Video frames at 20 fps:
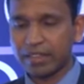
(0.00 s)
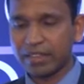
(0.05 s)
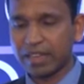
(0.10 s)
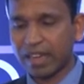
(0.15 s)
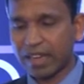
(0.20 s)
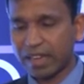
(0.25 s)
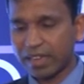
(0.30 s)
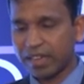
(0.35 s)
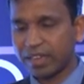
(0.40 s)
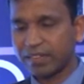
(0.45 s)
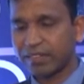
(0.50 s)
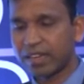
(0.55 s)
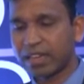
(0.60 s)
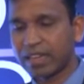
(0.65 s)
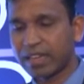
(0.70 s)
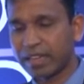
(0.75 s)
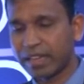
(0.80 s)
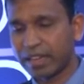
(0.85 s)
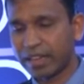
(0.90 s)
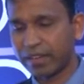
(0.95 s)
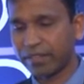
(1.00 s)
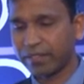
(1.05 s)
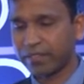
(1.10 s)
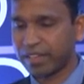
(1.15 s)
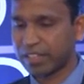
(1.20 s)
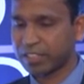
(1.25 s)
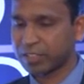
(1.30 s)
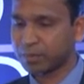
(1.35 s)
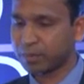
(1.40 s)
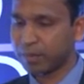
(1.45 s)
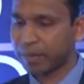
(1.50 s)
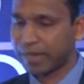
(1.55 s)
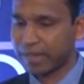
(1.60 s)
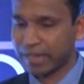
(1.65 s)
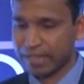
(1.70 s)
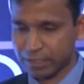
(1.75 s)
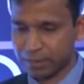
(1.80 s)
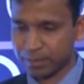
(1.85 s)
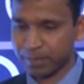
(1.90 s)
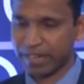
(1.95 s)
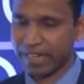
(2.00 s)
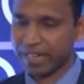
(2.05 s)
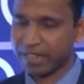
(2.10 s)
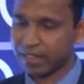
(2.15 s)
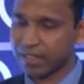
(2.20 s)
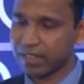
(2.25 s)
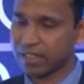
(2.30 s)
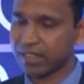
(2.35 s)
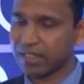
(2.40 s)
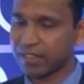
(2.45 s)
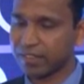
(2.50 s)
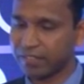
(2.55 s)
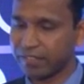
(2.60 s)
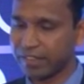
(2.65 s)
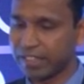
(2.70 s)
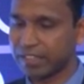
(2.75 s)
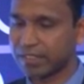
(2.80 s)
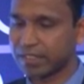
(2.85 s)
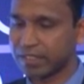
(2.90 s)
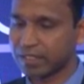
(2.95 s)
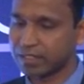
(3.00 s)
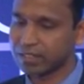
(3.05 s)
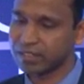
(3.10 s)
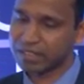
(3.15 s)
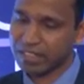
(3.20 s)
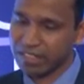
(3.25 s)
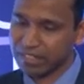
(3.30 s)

in higher level, I have explained the key features.